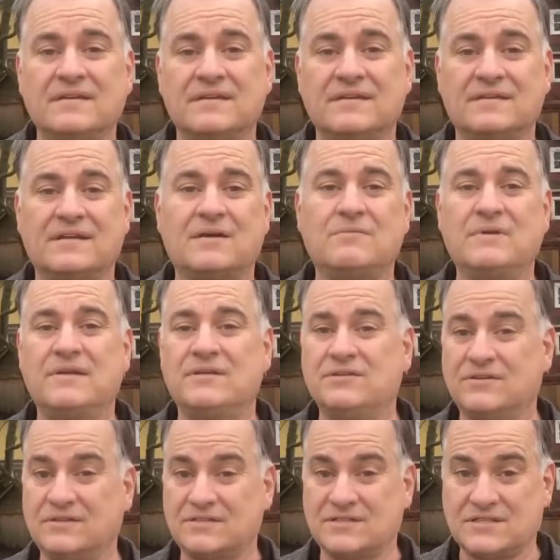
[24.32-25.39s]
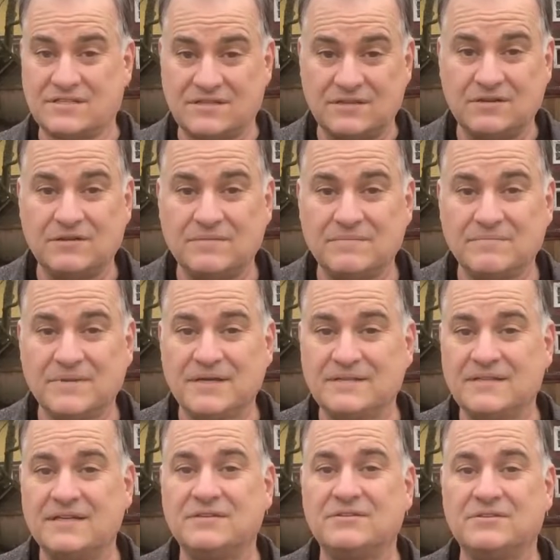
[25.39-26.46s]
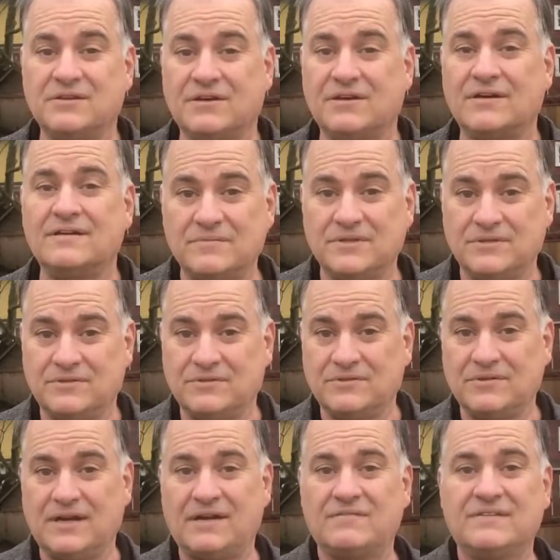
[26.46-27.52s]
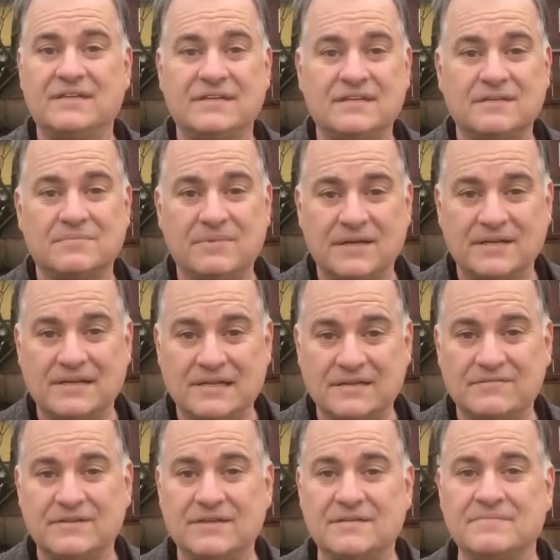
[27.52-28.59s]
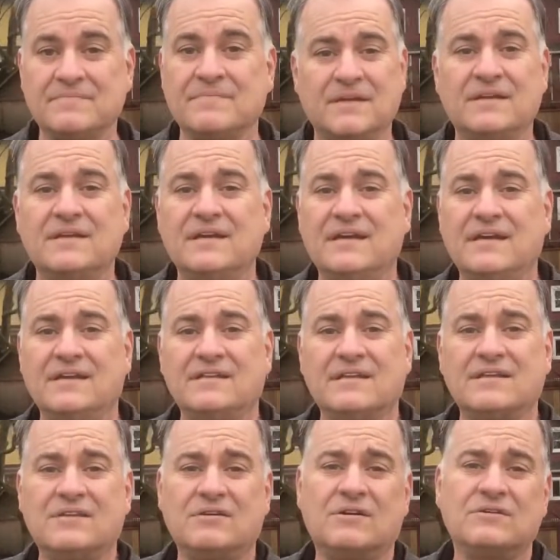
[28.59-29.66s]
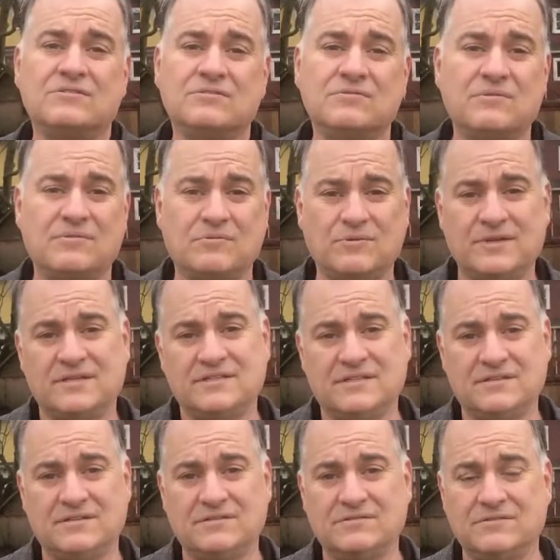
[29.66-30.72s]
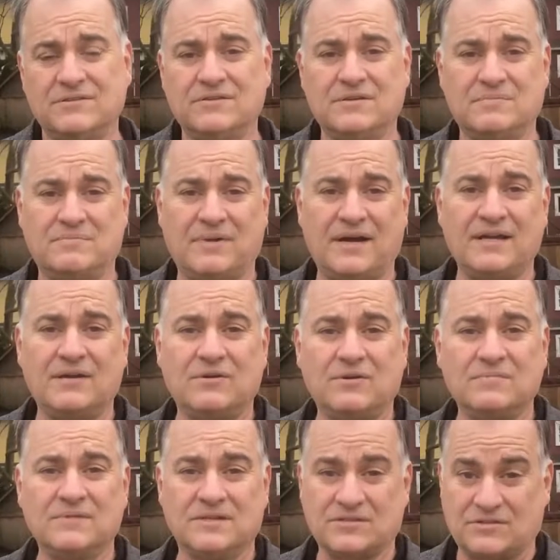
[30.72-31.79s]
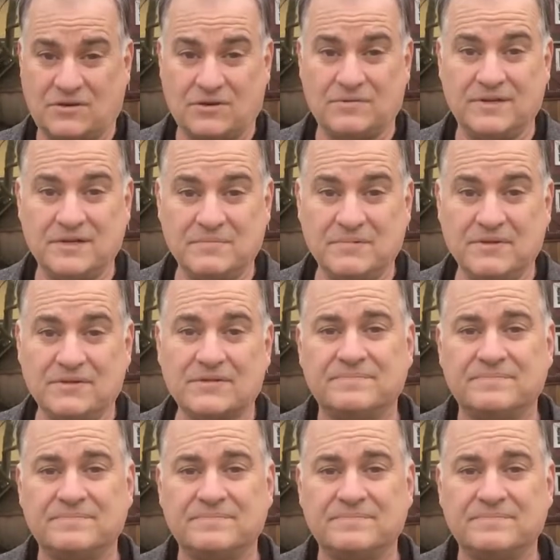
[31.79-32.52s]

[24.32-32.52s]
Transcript: That way you can still maintain your yard. You, you have the independent living and there are two ways that you could You could buy a home that's already built.